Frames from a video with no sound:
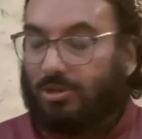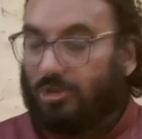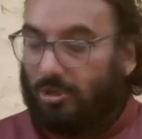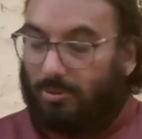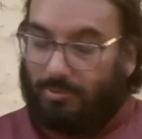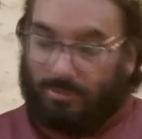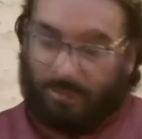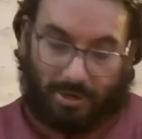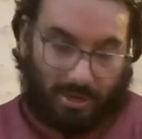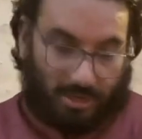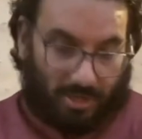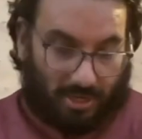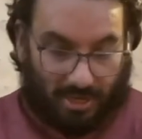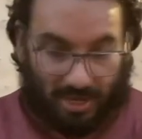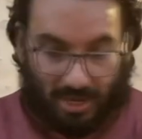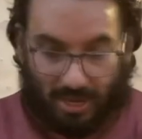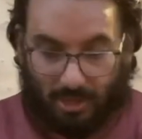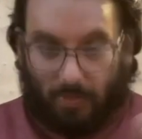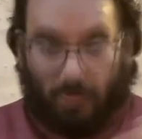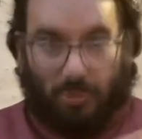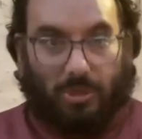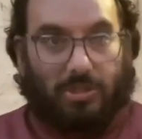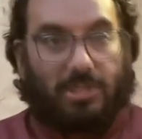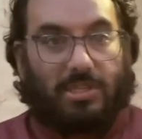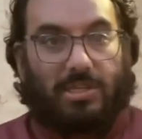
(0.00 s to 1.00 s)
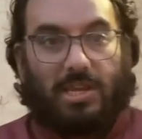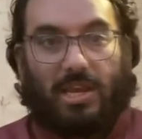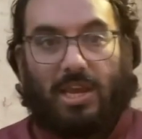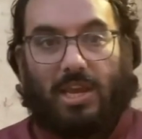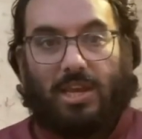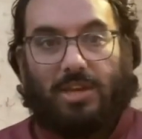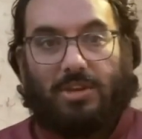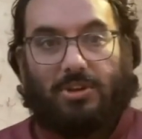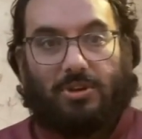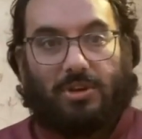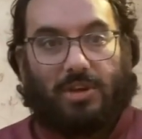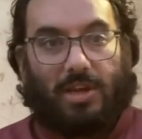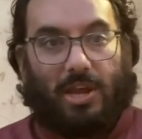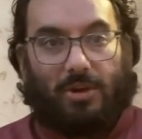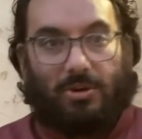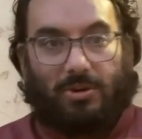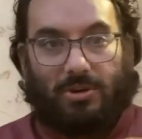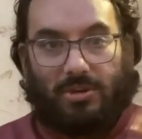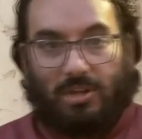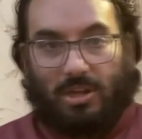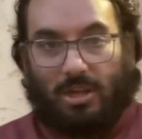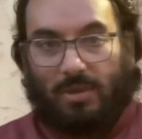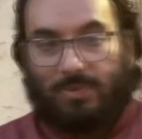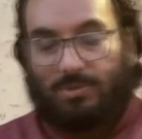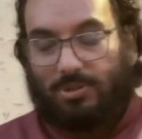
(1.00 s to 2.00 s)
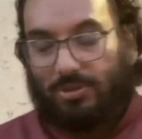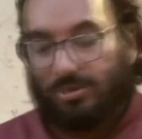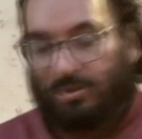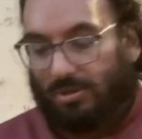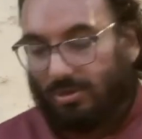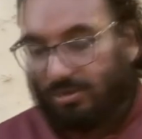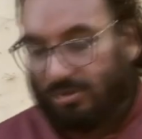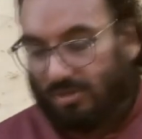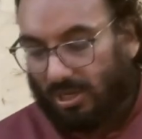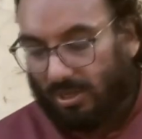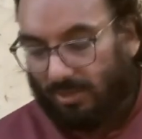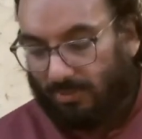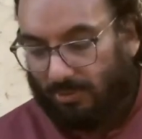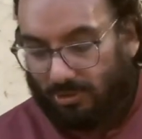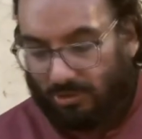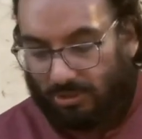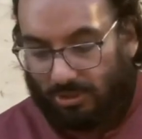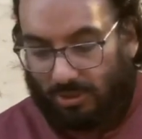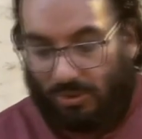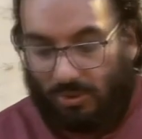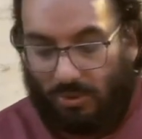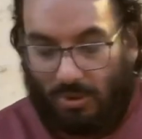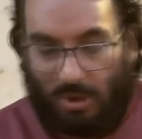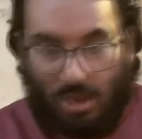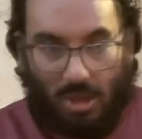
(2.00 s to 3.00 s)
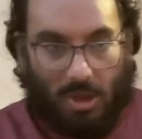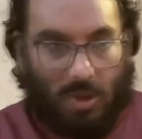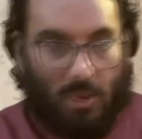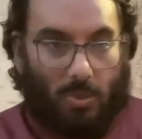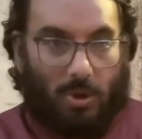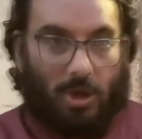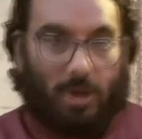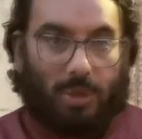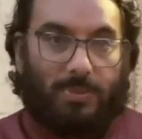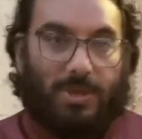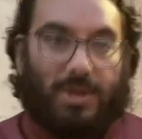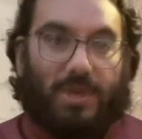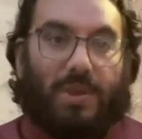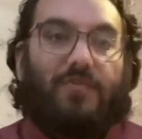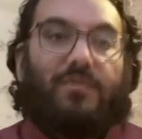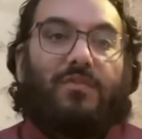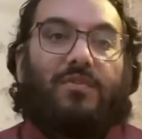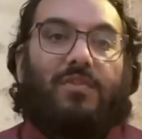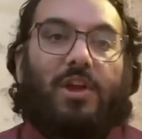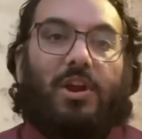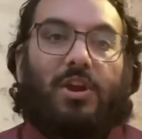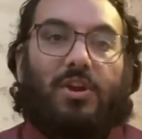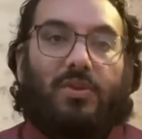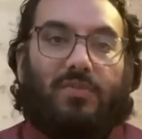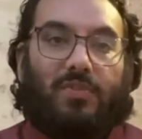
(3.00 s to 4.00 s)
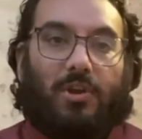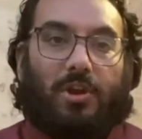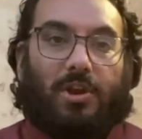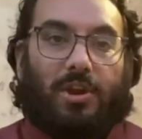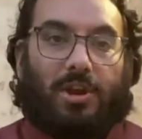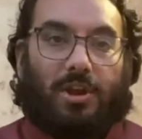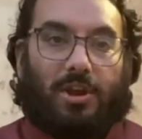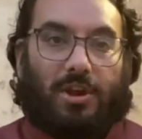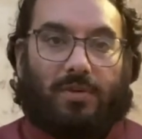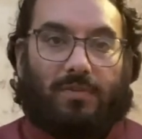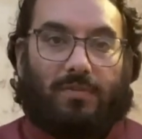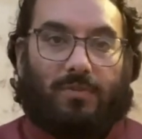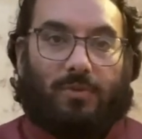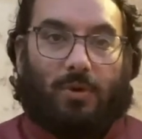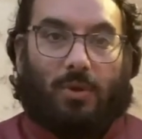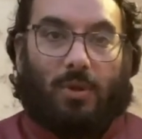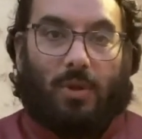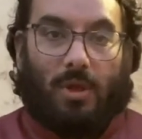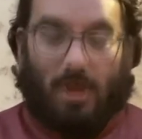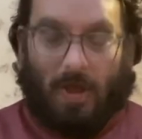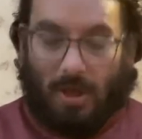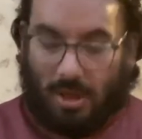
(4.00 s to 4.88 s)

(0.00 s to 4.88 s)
Turmeric, again, will stain your countertops, your table, so want to be very, very careful.